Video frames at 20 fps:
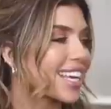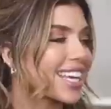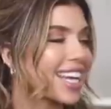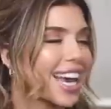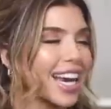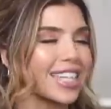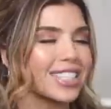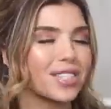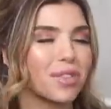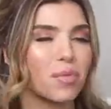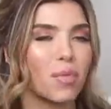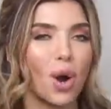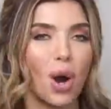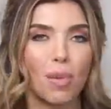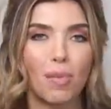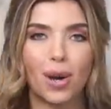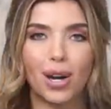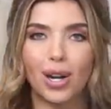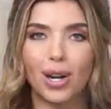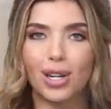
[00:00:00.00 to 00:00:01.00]
yes,
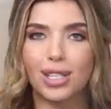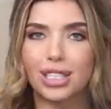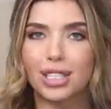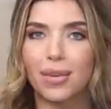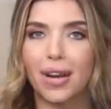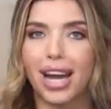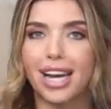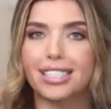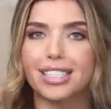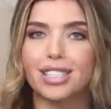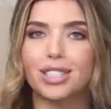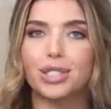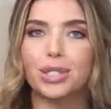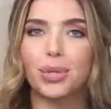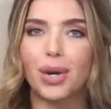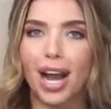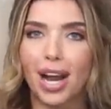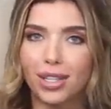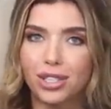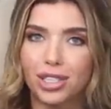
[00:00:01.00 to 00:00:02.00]
Walmart also has a
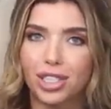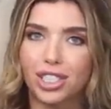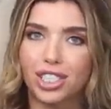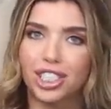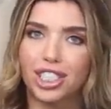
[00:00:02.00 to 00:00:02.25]
trouser